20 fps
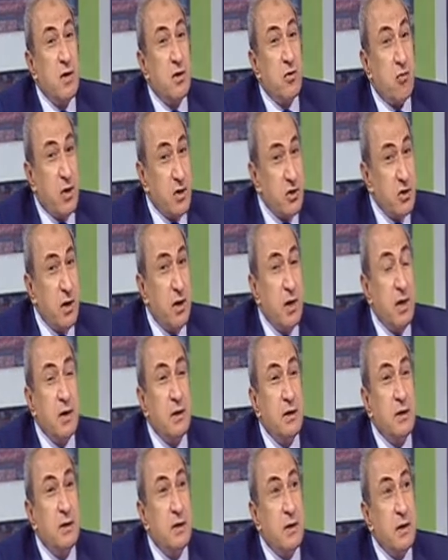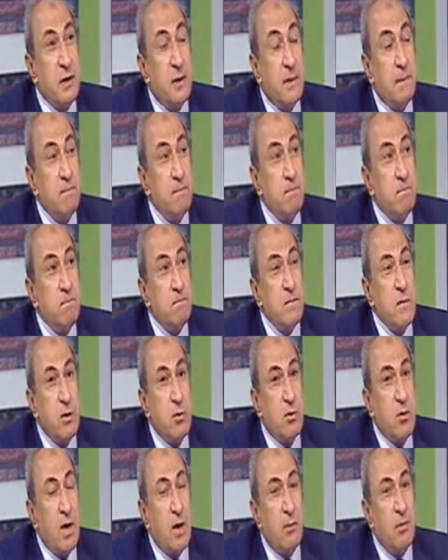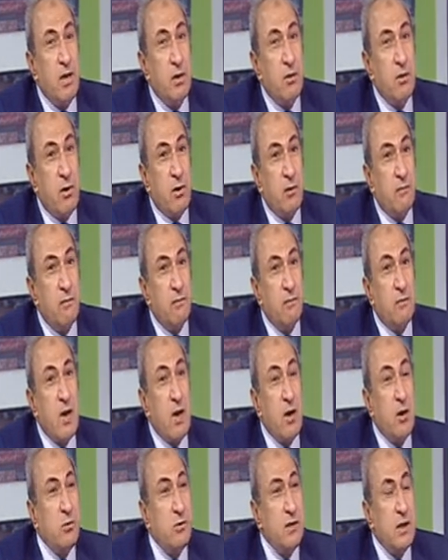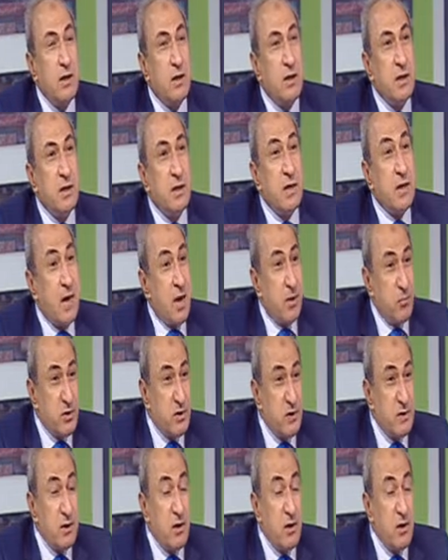Russia in of closing the camps